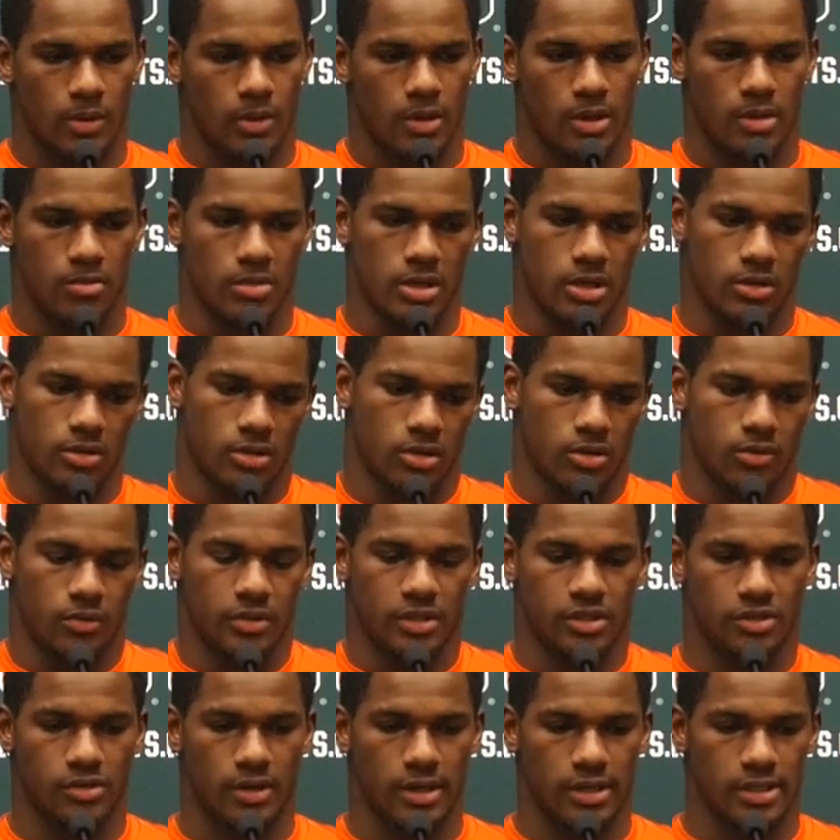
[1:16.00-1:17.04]
I mean, you know, we
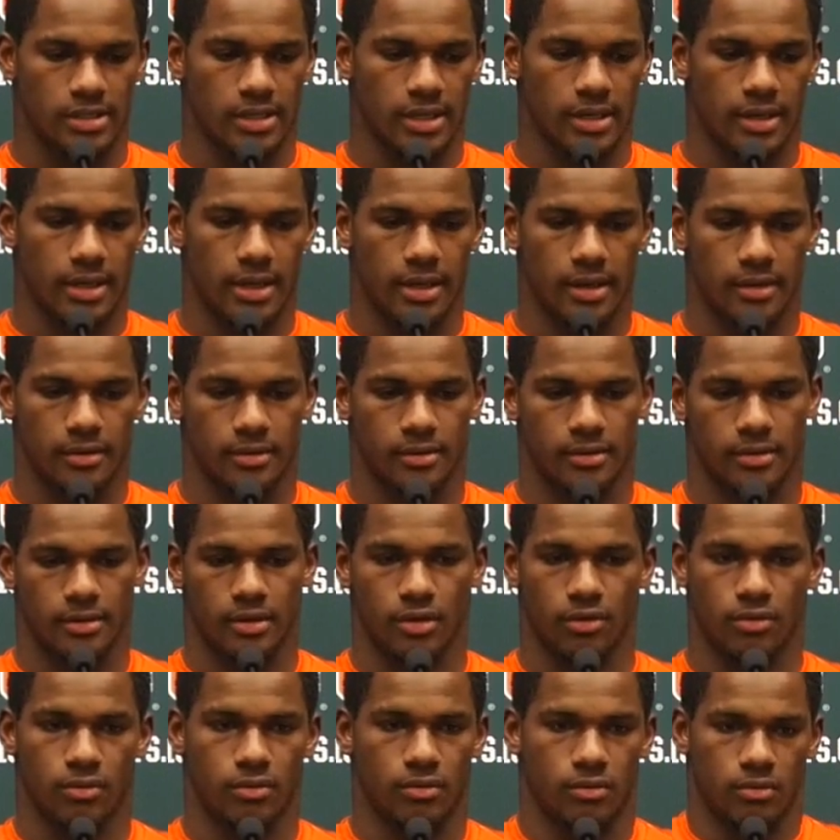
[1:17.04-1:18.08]
just try to stay together. You
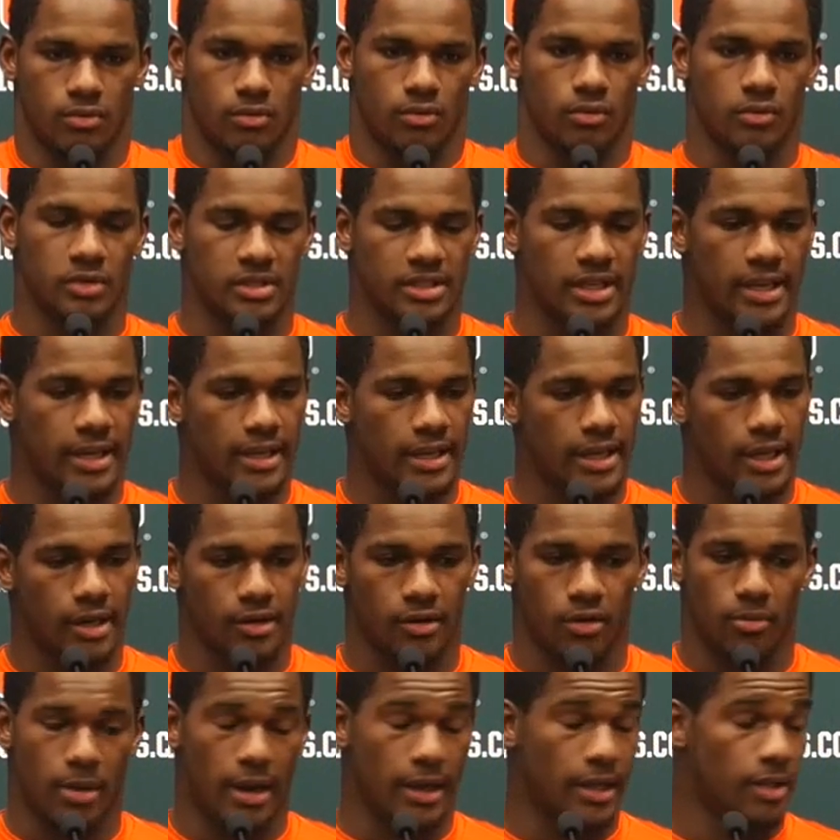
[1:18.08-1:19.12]
know, when we stay together,
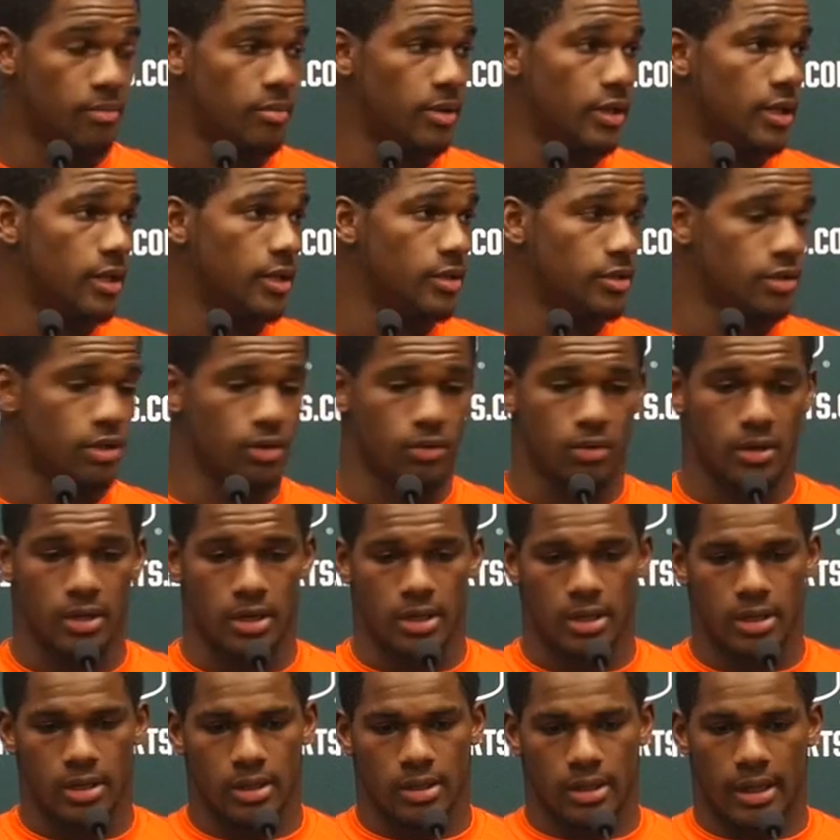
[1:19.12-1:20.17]
nobody can beat us. You know,
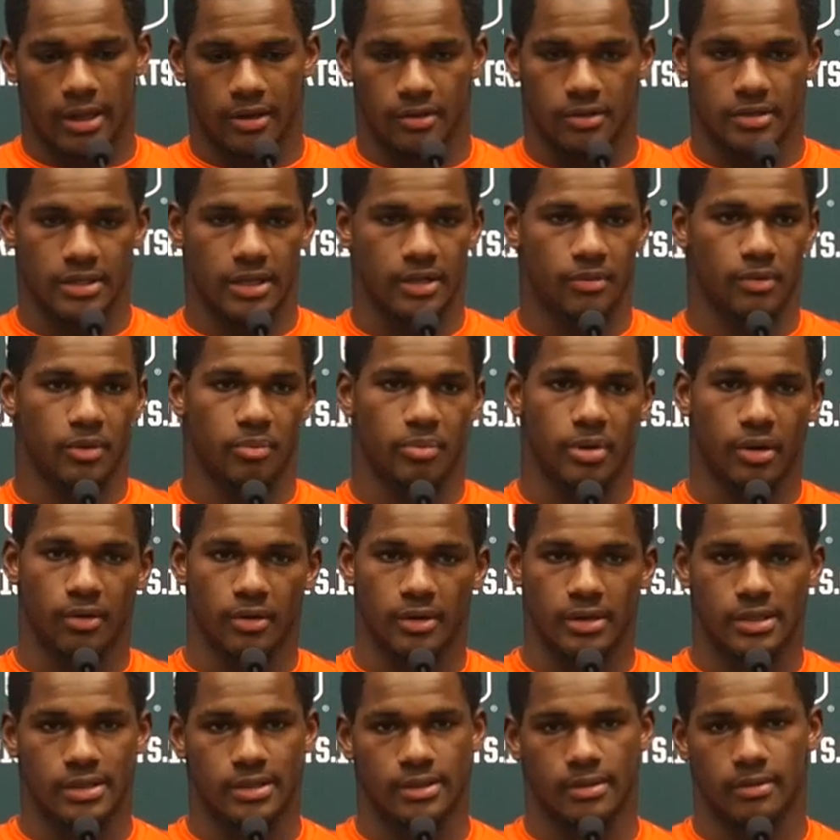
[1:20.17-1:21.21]
like you say, with the
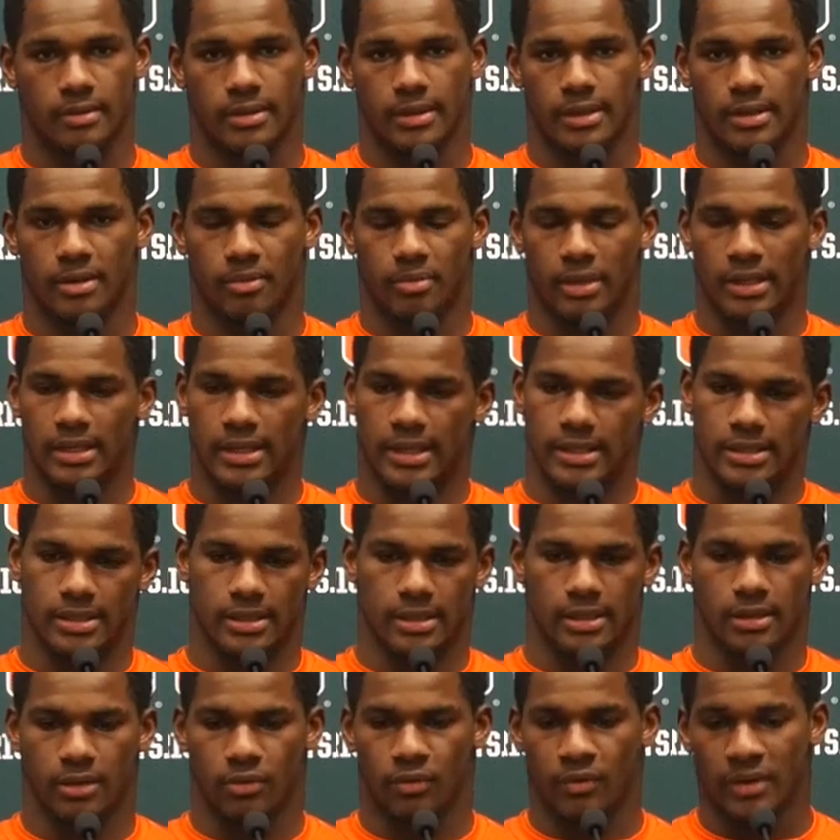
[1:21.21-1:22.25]
penalties, I mean, uh,
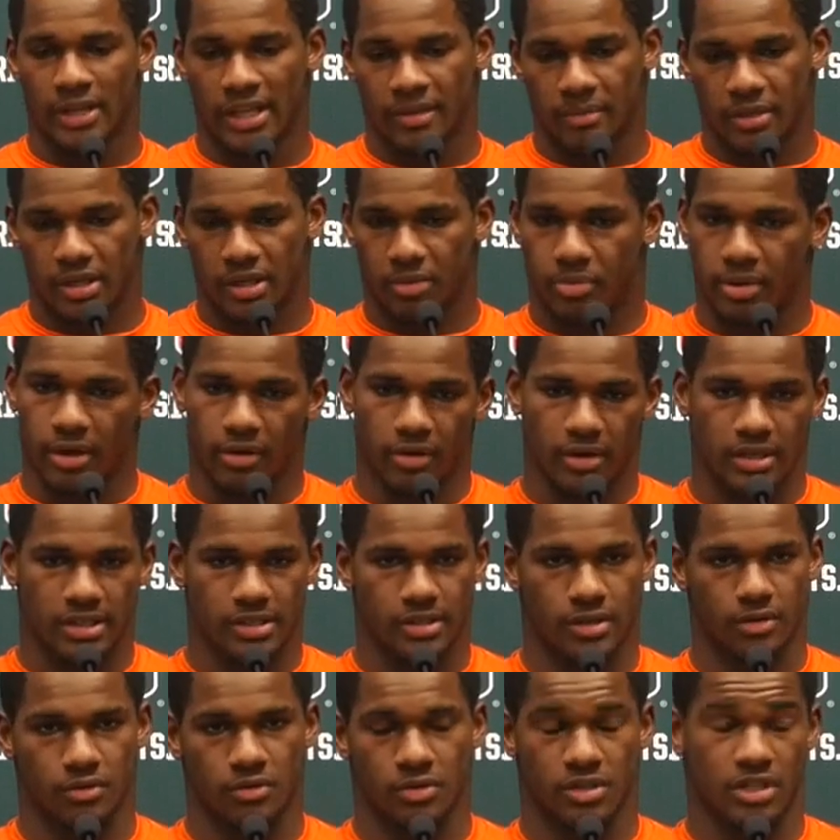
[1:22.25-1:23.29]
uh, we limited the penalties.
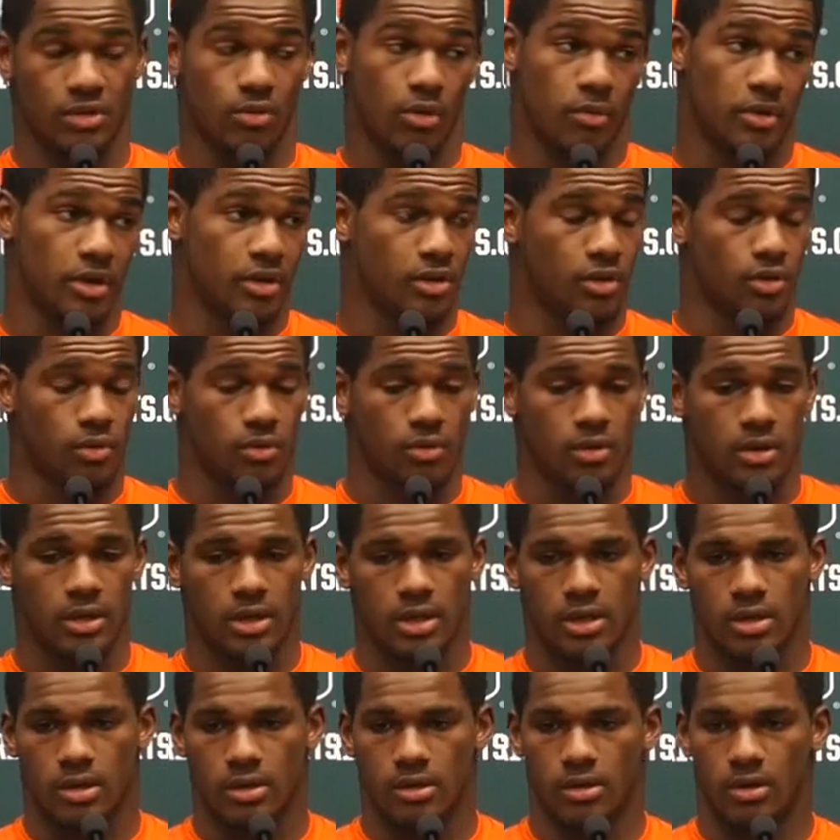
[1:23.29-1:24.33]
You know, you see what we can do.
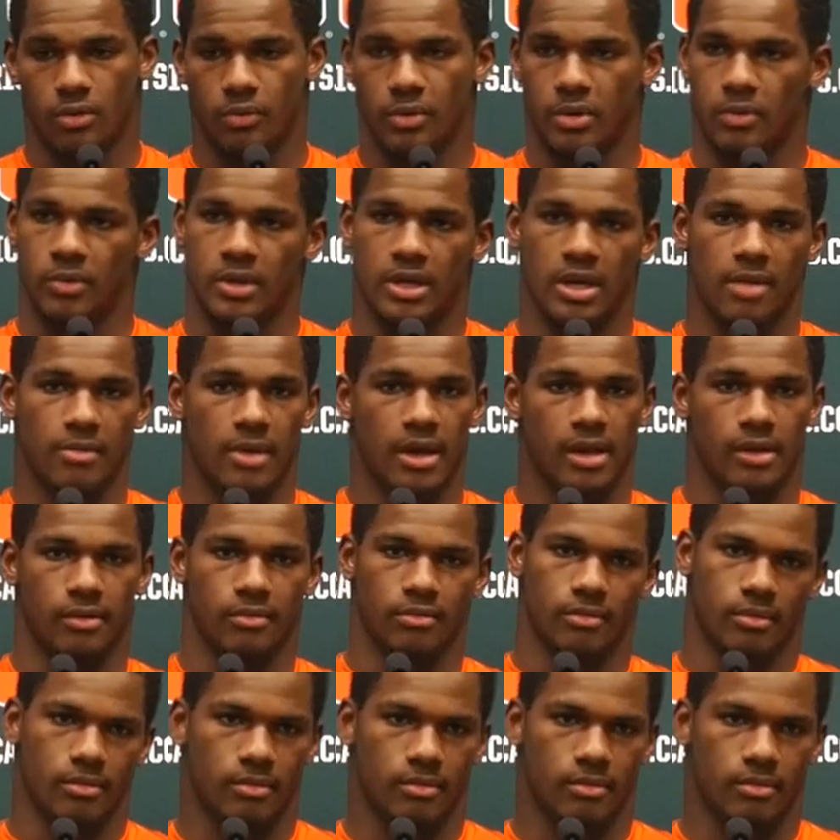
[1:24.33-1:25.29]
You know, we, we come out